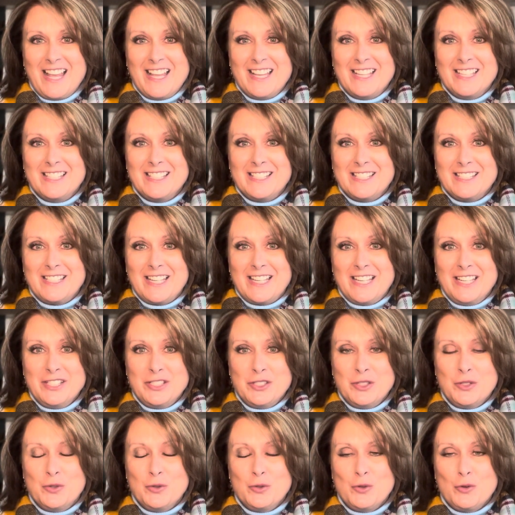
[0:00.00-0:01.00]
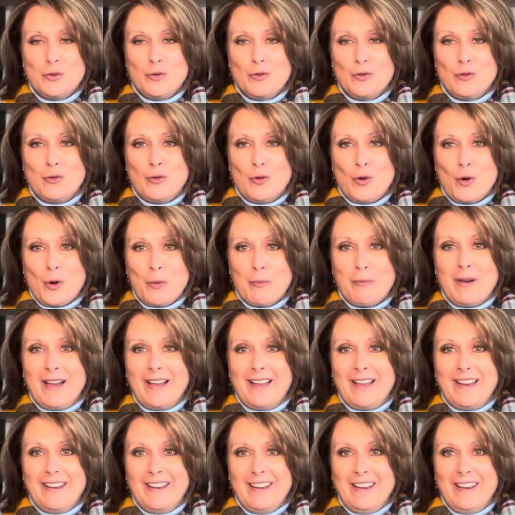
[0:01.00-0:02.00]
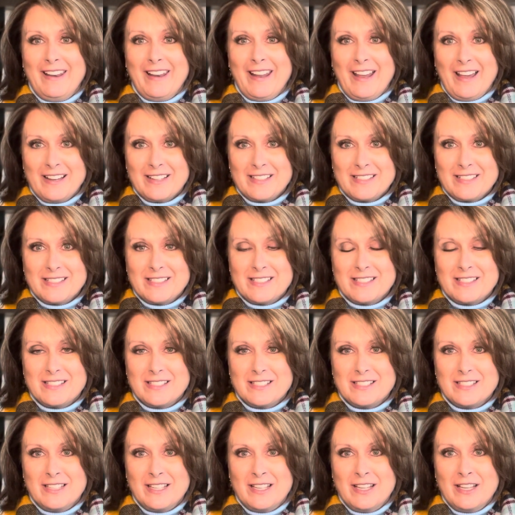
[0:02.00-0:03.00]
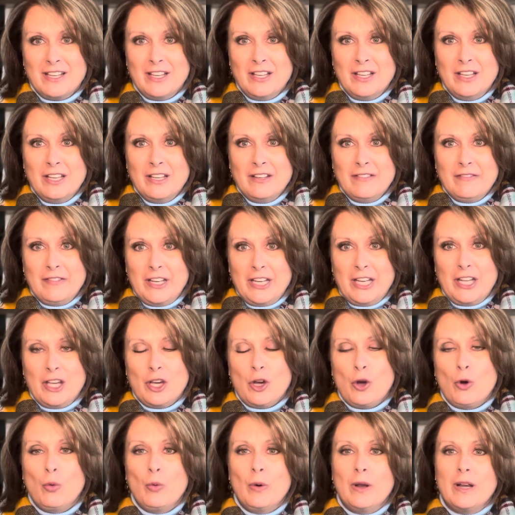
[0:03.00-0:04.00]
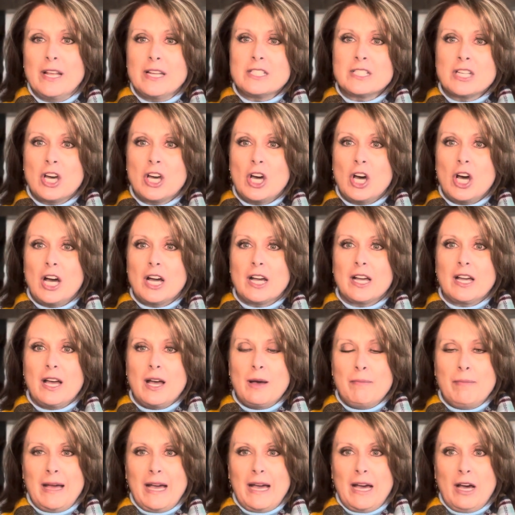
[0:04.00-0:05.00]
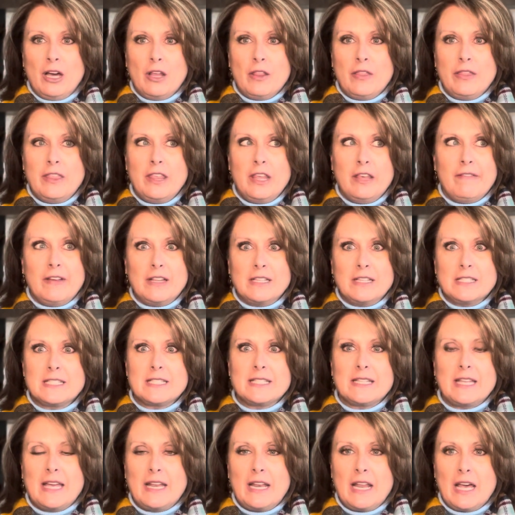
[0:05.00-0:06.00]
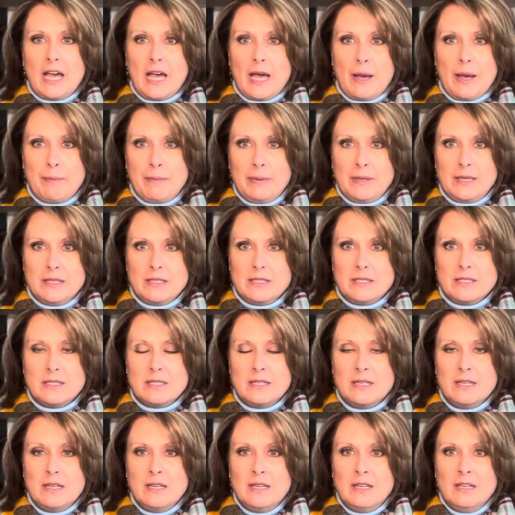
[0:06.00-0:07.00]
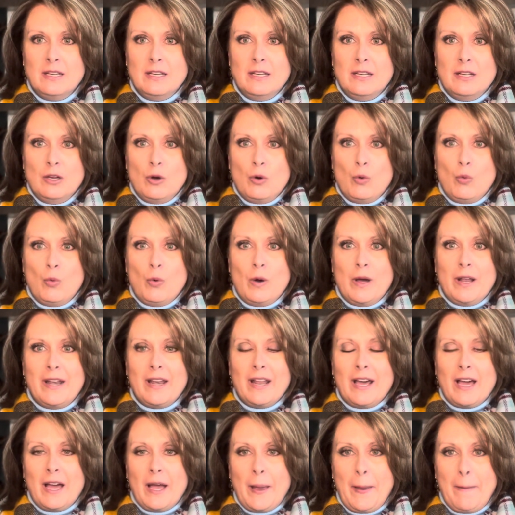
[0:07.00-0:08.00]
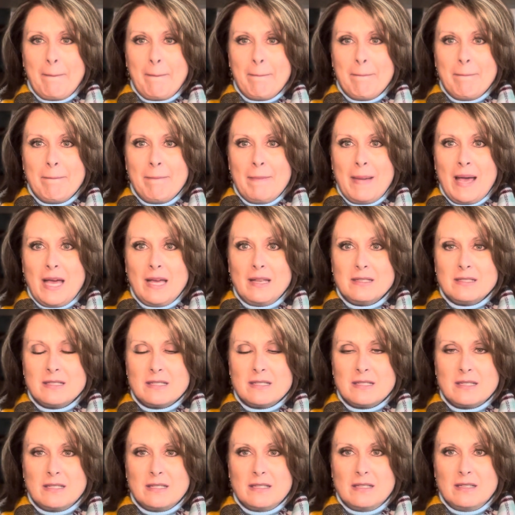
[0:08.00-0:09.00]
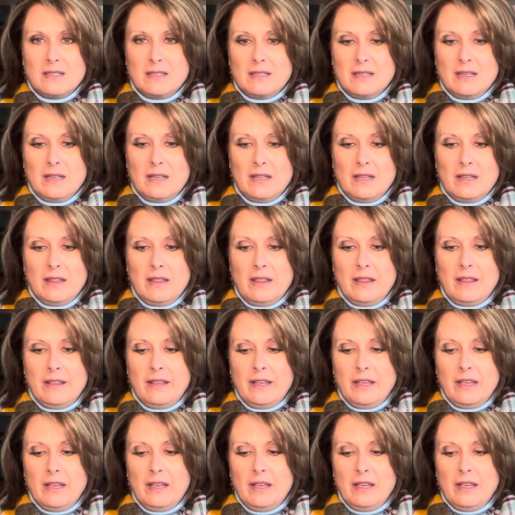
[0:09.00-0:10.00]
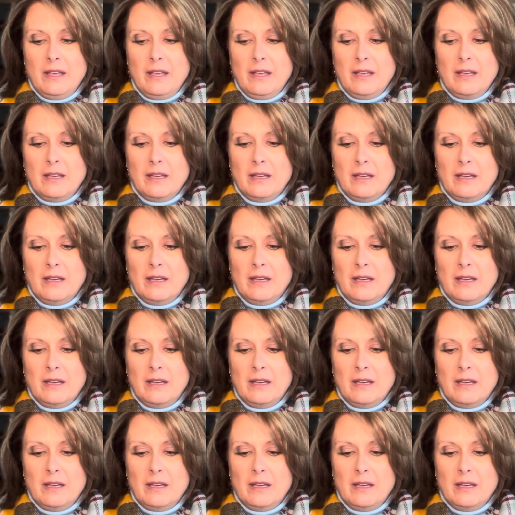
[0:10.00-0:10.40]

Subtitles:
Stay tuned for my next video when I talk about the events that happened when I met the